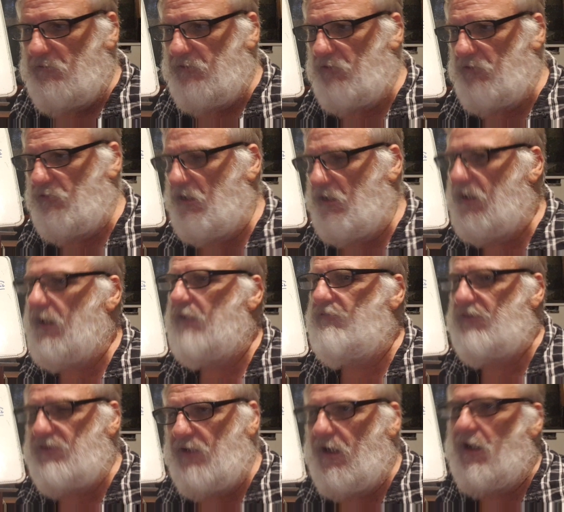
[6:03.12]
their elan
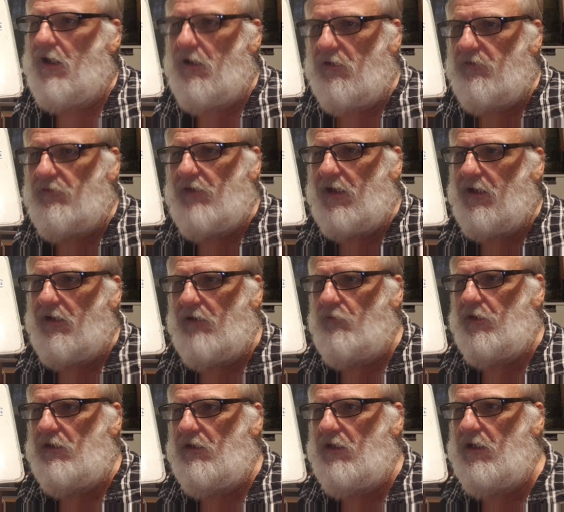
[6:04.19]
vital.
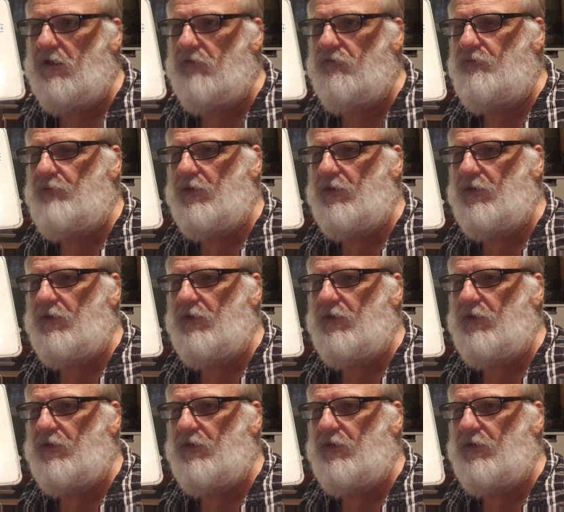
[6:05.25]
We live